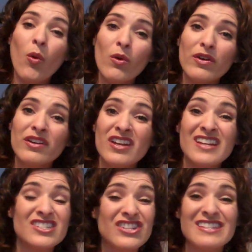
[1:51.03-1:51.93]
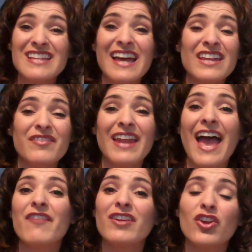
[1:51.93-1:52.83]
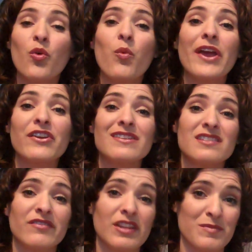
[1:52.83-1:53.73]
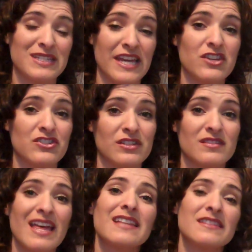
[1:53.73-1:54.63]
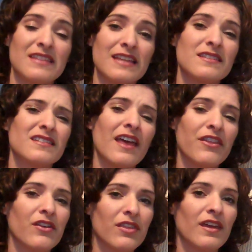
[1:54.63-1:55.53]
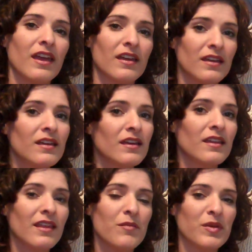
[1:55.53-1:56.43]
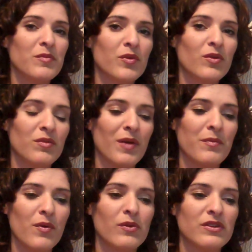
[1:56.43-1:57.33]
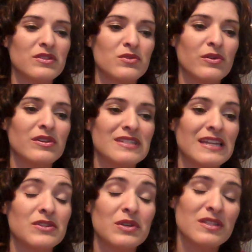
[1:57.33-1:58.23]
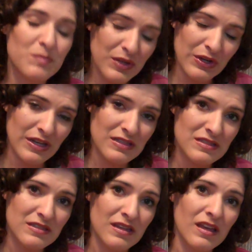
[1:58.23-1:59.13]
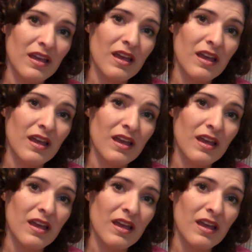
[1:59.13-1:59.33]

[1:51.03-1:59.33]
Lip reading: or just not even having an awareness of limitations. That's another thing that people with bipolar disorder tend to experience.